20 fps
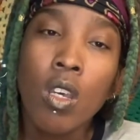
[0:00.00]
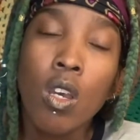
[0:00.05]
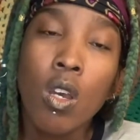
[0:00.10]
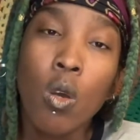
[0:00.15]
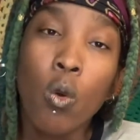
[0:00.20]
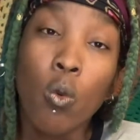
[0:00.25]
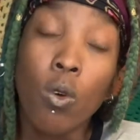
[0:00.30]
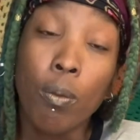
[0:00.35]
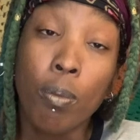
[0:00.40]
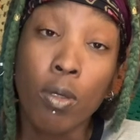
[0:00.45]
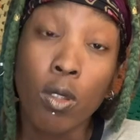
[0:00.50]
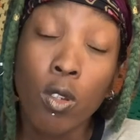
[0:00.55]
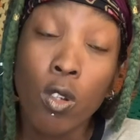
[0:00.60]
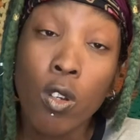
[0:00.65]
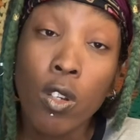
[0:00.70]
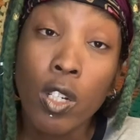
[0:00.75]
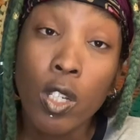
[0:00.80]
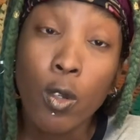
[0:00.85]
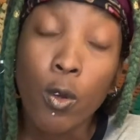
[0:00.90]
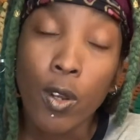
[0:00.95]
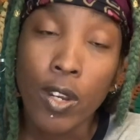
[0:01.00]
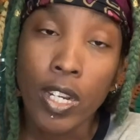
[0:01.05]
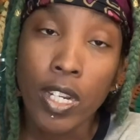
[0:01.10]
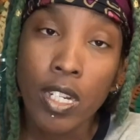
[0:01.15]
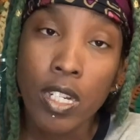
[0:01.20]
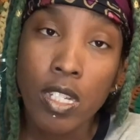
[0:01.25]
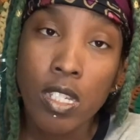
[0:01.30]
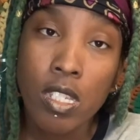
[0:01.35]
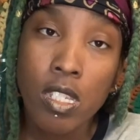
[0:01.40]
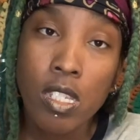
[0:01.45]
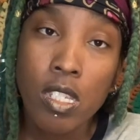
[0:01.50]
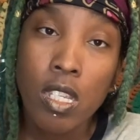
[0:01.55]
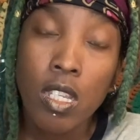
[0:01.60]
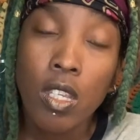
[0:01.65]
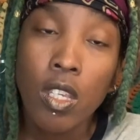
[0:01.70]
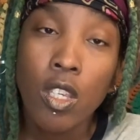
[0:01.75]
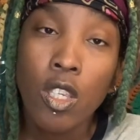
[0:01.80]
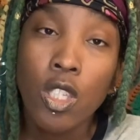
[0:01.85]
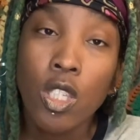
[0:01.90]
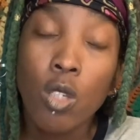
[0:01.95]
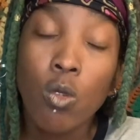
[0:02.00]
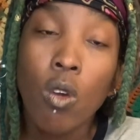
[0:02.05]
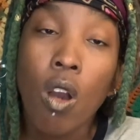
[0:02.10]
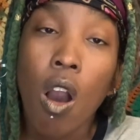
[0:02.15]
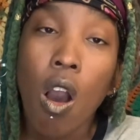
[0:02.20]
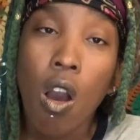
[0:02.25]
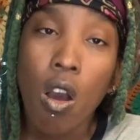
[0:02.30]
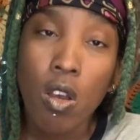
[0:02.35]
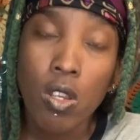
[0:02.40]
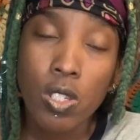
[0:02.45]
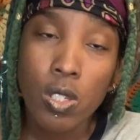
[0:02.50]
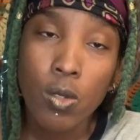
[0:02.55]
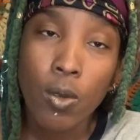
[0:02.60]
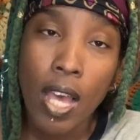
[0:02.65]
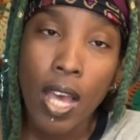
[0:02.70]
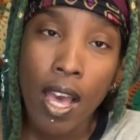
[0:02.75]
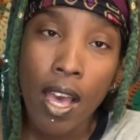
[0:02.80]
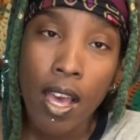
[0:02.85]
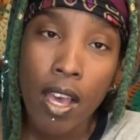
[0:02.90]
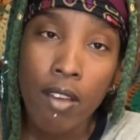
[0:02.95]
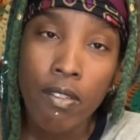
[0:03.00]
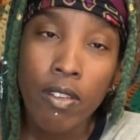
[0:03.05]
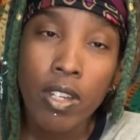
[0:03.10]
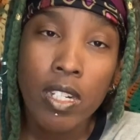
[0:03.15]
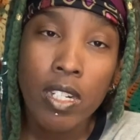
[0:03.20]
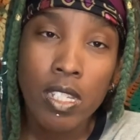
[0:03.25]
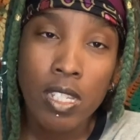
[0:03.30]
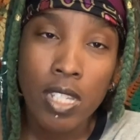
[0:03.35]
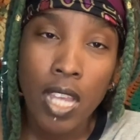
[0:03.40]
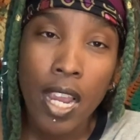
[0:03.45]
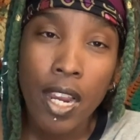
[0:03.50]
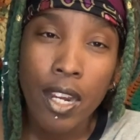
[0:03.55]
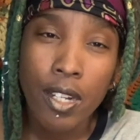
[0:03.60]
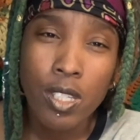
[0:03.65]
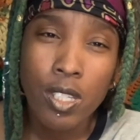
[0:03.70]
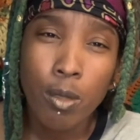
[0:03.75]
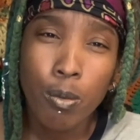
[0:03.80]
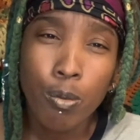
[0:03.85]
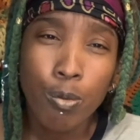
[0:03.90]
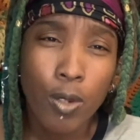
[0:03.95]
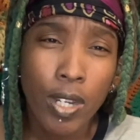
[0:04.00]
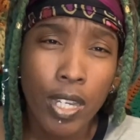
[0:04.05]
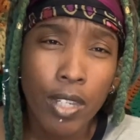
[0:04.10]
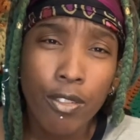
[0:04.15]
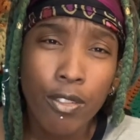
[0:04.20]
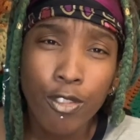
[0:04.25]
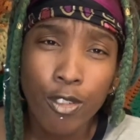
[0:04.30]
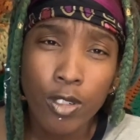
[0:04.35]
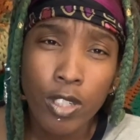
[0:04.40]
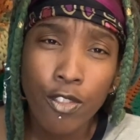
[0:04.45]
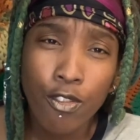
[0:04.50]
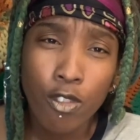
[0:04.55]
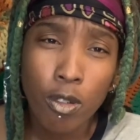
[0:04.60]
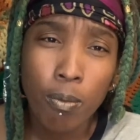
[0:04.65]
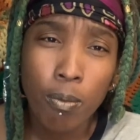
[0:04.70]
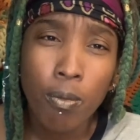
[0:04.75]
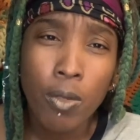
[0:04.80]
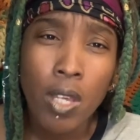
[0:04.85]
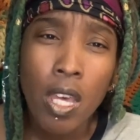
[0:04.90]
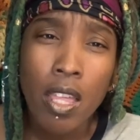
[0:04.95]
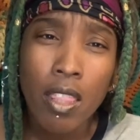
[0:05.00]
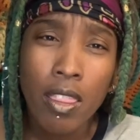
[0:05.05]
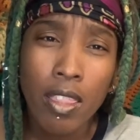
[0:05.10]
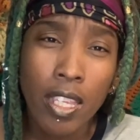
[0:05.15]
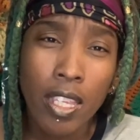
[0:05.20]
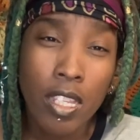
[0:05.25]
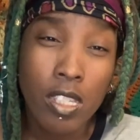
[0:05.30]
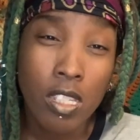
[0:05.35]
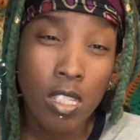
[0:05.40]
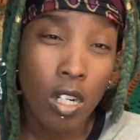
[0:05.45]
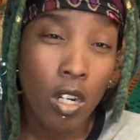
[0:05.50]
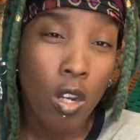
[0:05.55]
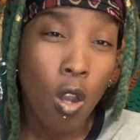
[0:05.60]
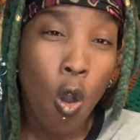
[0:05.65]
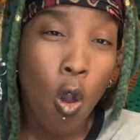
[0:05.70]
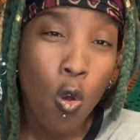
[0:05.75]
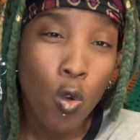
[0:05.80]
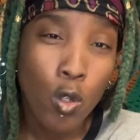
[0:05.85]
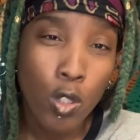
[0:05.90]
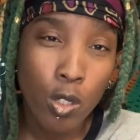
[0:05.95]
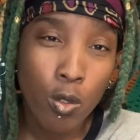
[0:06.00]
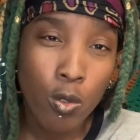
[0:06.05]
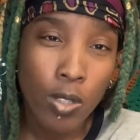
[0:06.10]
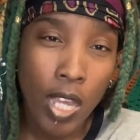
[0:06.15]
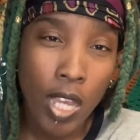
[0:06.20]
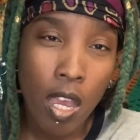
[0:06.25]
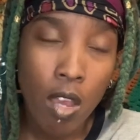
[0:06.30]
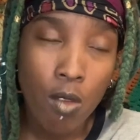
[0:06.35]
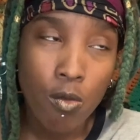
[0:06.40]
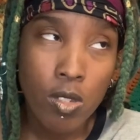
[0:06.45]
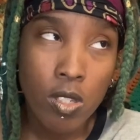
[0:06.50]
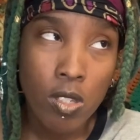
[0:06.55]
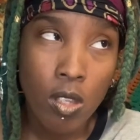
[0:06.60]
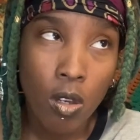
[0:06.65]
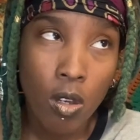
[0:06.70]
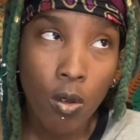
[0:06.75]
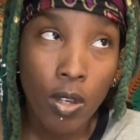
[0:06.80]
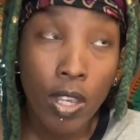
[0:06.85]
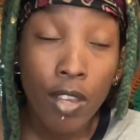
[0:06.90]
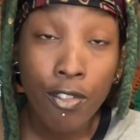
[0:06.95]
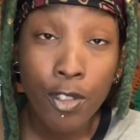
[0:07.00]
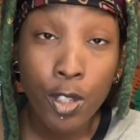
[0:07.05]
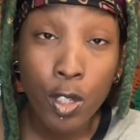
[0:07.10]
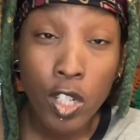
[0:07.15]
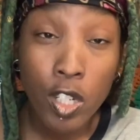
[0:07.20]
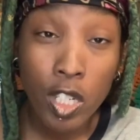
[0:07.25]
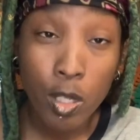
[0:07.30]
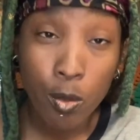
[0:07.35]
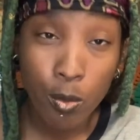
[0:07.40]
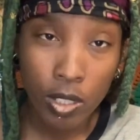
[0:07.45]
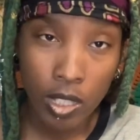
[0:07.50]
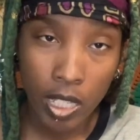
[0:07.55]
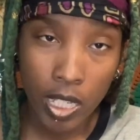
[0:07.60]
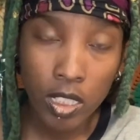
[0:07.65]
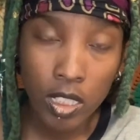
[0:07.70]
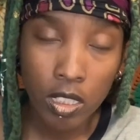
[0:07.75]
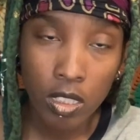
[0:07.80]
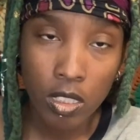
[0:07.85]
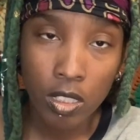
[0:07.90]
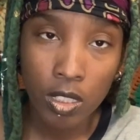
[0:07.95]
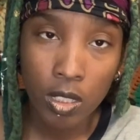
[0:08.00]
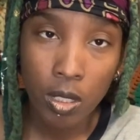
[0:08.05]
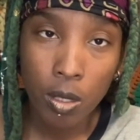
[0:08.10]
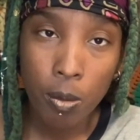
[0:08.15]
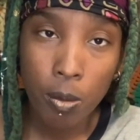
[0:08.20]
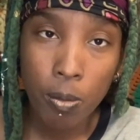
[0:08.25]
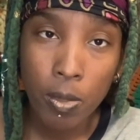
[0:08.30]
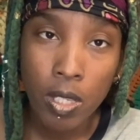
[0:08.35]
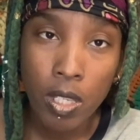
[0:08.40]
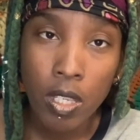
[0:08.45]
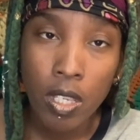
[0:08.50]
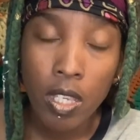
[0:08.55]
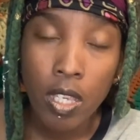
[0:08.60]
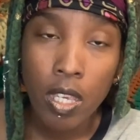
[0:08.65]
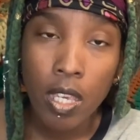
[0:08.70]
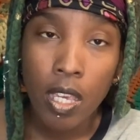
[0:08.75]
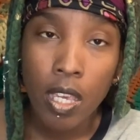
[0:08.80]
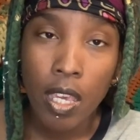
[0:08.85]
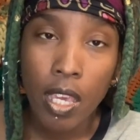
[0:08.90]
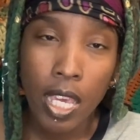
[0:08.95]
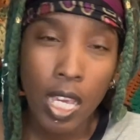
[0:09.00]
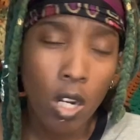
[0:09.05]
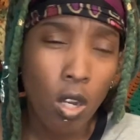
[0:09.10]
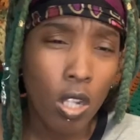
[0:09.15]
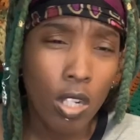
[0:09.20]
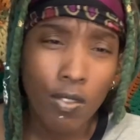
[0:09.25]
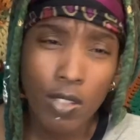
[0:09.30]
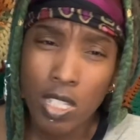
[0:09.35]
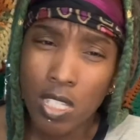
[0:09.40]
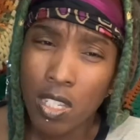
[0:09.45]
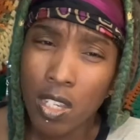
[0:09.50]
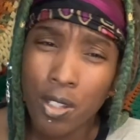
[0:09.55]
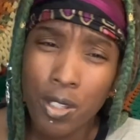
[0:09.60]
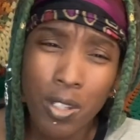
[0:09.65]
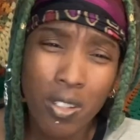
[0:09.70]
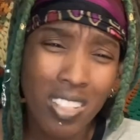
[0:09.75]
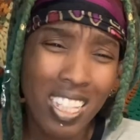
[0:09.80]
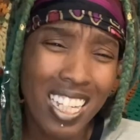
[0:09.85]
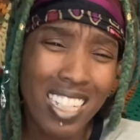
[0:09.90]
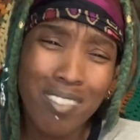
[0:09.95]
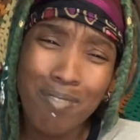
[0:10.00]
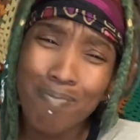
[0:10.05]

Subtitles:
With Pluto in Aquarius, you will also have a desire to break free from things that are holding you down. So if you're in a relationship and all of a sudden you're like,